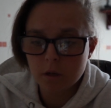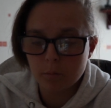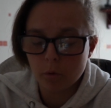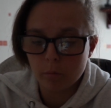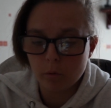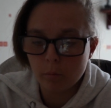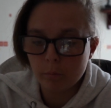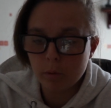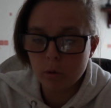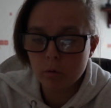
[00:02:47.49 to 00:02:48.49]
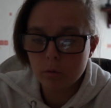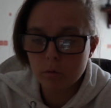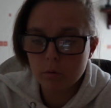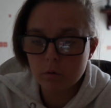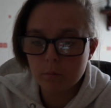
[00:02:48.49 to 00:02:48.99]
Boom, boom,
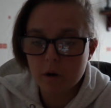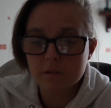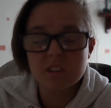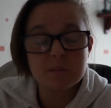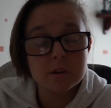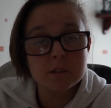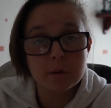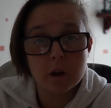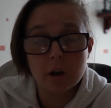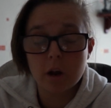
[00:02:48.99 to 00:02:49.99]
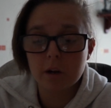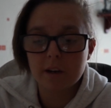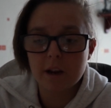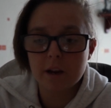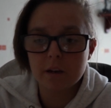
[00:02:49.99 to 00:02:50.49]
boom. Obviously, was supposed to be on a
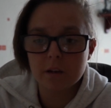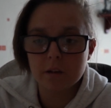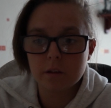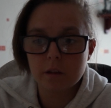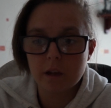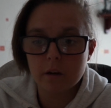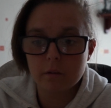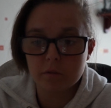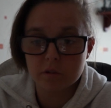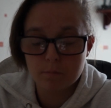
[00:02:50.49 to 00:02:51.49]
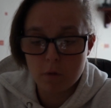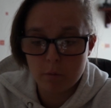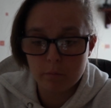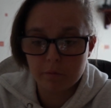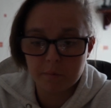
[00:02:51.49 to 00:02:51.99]
holiday at the end of this month,